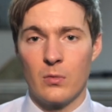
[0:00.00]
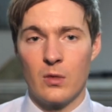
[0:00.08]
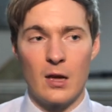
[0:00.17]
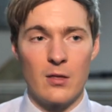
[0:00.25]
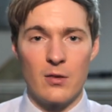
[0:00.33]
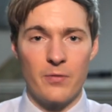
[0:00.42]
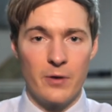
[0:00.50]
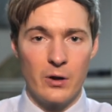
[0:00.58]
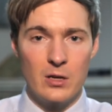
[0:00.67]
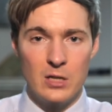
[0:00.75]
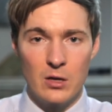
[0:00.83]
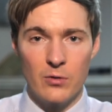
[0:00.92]
That is a
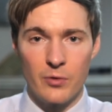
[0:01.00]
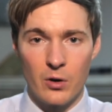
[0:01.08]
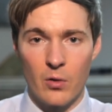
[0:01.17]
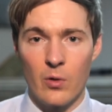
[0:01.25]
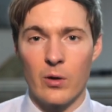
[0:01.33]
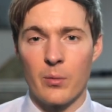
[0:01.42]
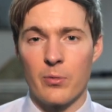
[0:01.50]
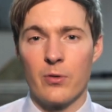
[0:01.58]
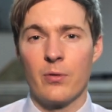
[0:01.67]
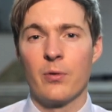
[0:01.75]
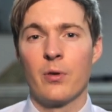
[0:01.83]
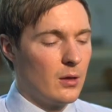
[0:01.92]
fairy tale for grown ups.